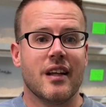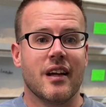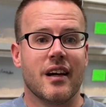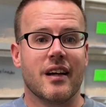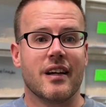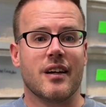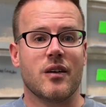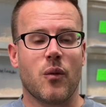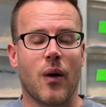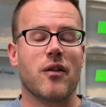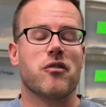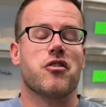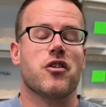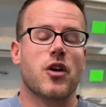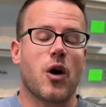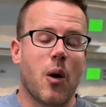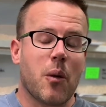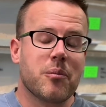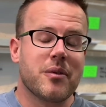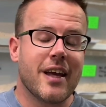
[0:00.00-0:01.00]
Well, for
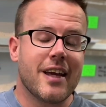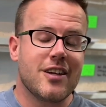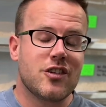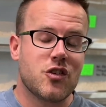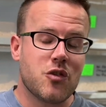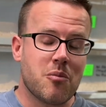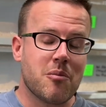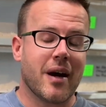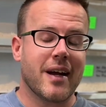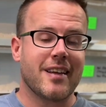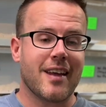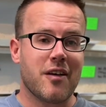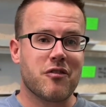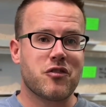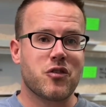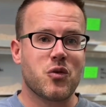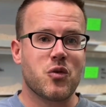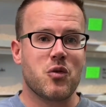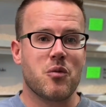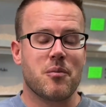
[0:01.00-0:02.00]
the updates, you might have
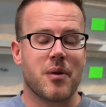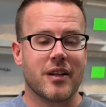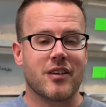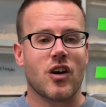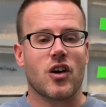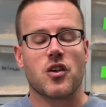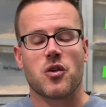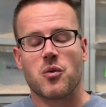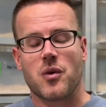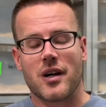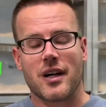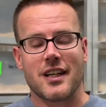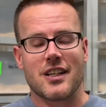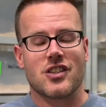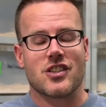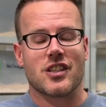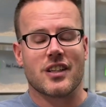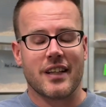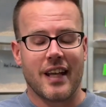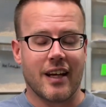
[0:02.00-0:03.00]
to, but
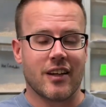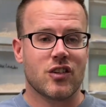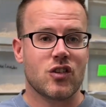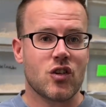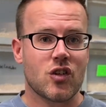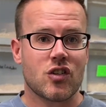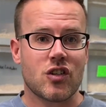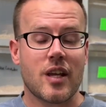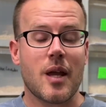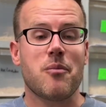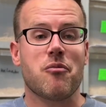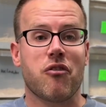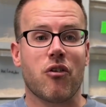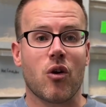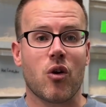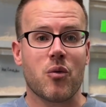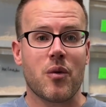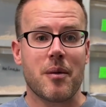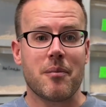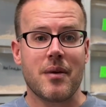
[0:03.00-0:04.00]
otherwise, just keep
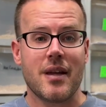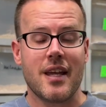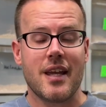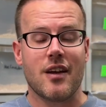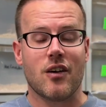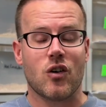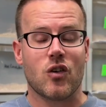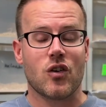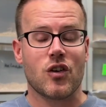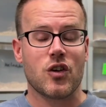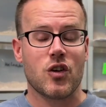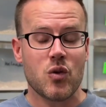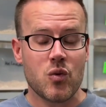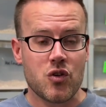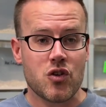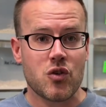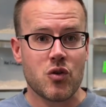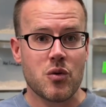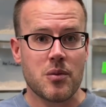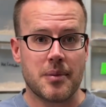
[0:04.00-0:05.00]
following me on
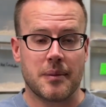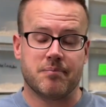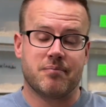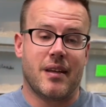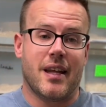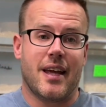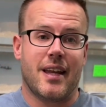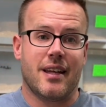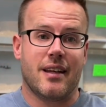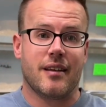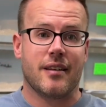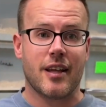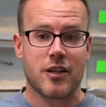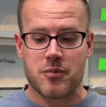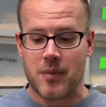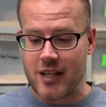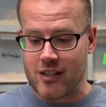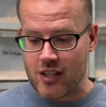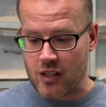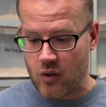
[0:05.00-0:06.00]
YouTube, and that's
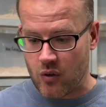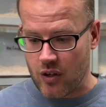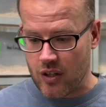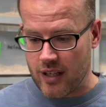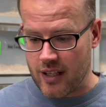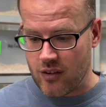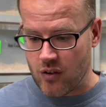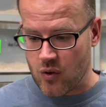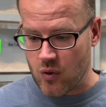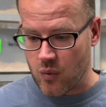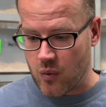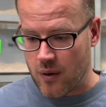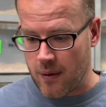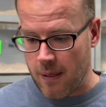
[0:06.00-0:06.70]
basically all you need to do.